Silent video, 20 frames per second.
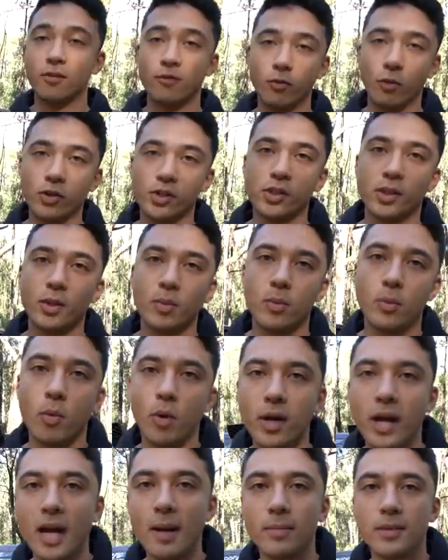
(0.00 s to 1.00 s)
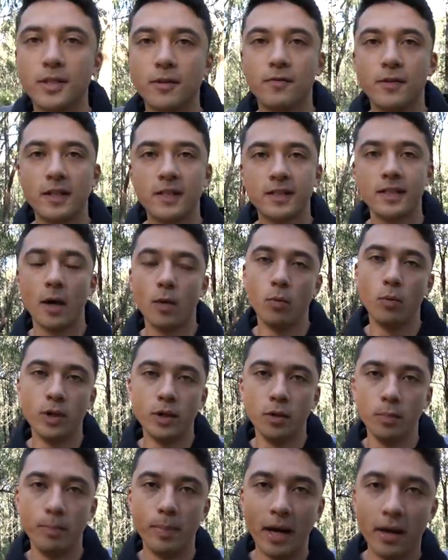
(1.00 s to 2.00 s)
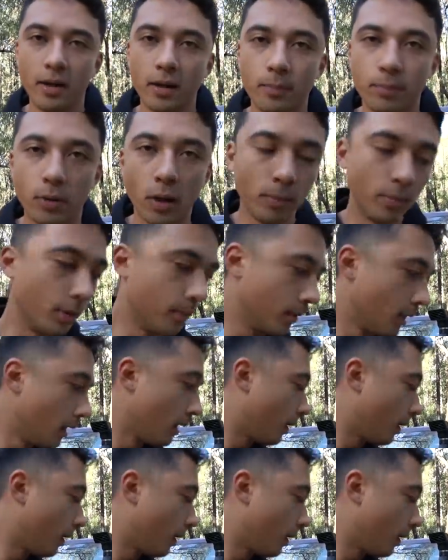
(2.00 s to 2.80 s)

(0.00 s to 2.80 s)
unfortunately, we weren't able to fix that wheel bearing problem.